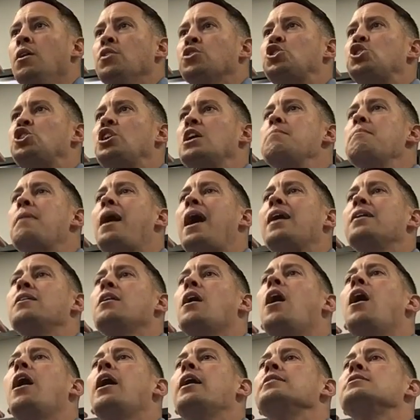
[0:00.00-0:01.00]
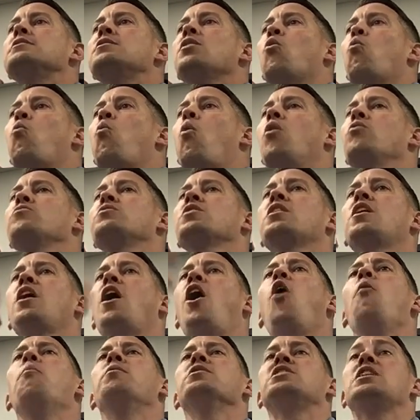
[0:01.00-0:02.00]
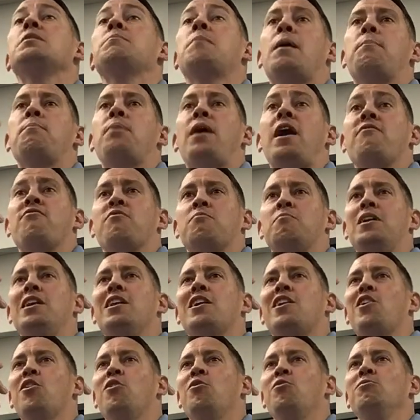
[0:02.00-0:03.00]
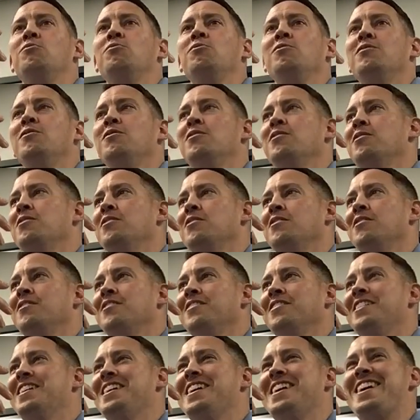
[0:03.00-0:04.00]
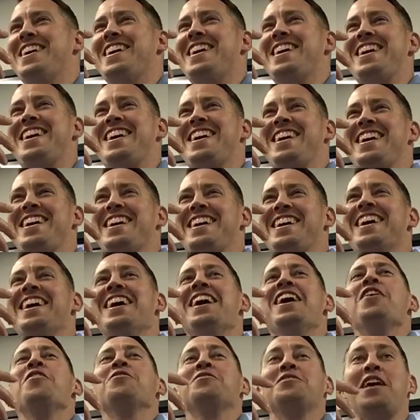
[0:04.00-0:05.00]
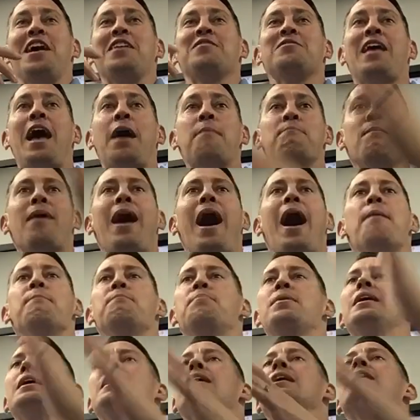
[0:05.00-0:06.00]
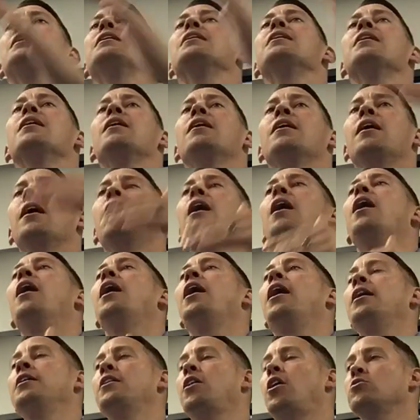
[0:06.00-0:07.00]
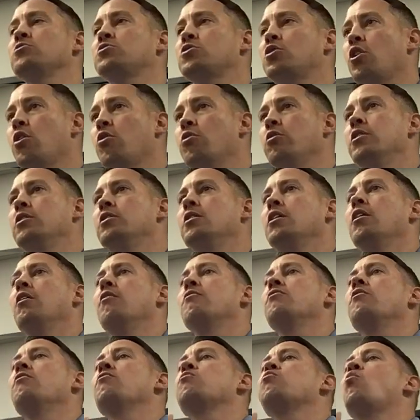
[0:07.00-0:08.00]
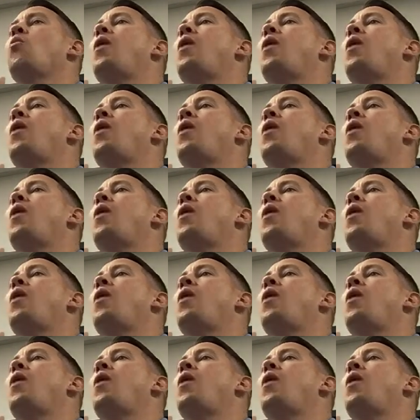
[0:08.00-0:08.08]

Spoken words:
She might not want to go, but she may pay for me to go. that might be an alternative of